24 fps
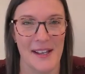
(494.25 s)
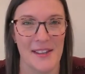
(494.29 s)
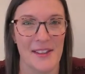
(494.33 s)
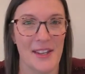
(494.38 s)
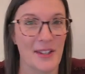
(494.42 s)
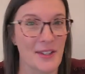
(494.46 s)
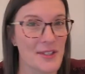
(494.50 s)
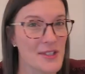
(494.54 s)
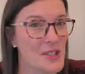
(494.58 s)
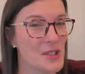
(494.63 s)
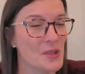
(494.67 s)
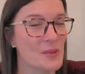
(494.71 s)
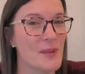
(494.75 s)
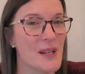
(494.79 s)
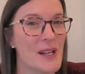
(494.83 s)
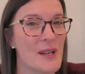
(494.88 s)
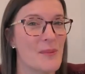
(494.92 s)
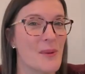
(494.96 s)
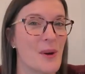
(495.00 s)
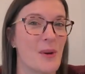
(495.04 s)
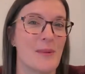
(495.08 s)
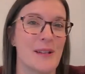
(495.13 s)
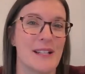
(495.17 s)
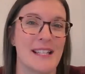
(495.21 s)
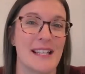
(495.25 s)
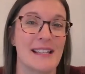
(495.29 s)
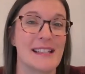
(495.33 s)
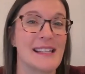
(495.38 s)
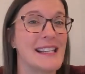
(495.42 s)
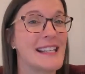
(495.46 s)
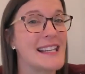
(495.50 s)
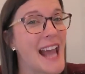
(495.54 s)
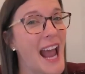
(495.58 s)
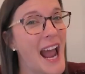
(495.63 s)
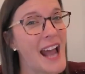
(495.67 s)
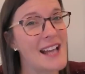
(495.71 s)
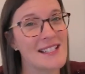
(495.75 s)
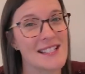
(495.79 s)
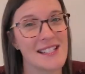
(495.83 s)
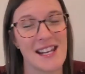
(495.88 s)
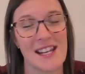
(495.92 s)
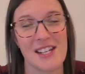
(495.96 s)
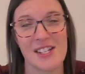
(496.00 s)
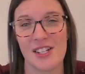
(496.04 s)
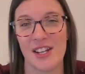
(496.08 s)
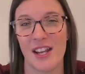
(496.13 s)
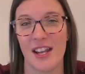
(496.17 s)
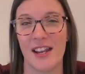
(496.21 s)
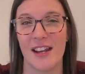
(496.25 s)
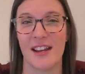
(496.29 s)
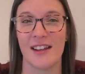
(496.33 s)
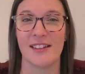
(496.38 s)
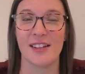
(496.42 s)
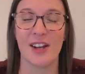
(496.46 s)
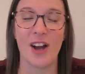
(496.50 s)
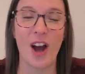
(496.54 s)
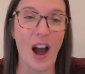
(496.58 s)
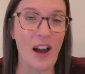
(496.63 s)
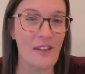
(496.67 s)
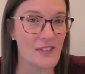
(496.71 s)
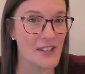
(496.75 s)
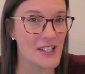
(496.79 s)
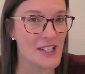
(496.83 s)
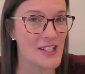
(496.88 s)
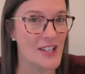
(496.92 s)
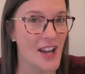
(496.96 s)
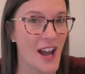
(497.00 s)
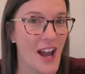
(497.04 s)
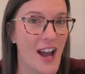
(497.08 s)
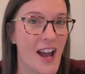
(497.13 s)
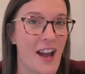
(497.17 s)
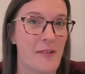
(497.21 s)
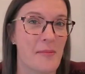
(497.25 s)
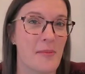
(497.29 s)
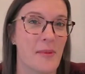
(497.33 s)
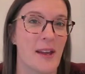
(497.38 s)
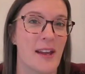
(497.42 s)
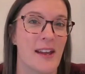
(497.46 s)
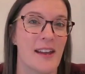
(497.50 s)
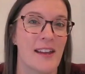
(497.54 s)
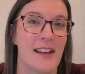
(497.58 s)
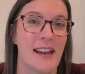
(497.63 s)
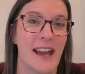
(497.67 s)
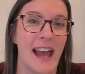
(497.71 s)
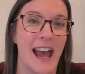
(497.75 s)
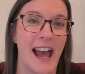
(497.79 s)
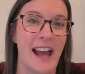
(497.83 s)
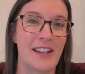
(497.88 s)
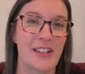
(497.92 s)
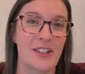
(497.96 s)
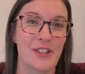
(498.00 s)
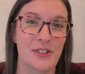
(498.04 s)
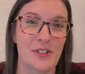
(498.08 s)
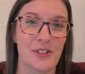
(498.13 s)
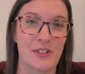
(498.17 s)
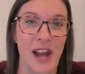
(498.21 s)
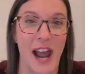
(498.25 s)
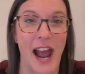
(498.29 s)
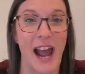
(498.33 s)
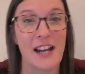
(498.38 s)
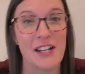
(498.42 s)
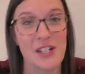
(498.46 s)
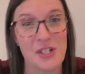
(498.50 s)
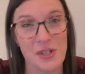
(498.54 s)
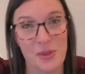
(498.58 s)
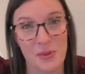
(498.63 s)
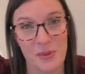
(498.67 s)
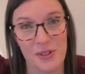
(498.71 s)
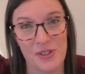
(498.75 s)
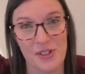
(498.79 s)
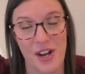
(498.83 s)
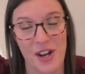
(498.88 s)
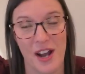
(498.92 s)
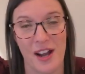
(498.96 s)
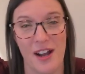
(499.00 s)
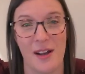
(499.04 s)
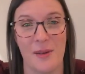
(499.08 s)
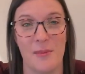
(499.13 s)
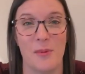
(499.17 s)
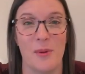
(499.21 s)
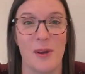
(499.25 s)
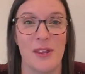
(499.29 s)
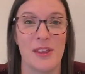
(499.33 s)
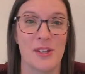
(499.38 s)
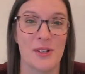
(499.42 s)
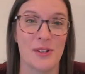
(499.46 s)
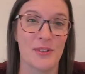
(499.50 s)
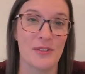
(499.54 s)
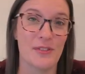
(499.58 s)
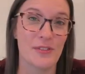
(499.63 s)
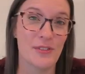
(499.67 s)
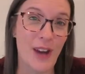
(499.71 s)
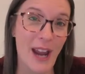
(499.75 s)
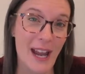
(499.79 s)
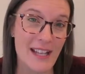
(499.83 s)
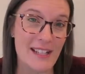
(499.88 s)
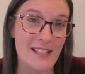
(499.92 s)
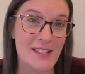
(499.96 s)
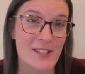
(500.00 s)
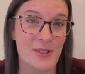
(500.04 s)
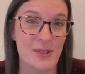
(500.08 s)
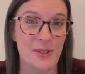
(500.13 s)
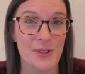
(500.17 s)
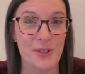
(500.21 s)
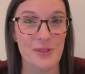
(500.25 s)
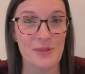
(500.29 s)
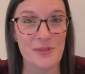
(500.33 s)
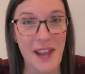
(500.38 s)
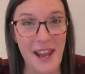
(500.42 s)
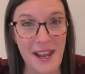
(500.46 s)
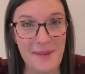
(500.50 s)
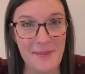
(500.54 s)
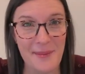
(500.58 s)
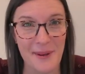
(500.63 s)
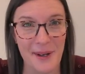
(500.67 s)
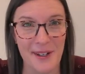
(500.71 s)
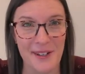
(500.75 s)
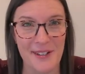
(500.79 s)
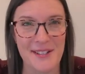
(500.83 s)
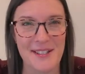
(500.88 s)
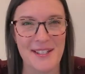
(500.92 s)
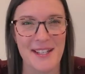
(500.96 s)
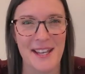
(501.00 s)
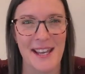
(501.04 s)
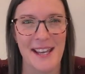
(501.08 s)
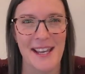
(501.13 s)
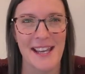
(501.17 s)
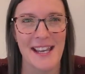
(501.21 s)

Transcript: There are 2-minute moments at the gas station, in the coffee shop, at your actual job, with your friends or your neighbors.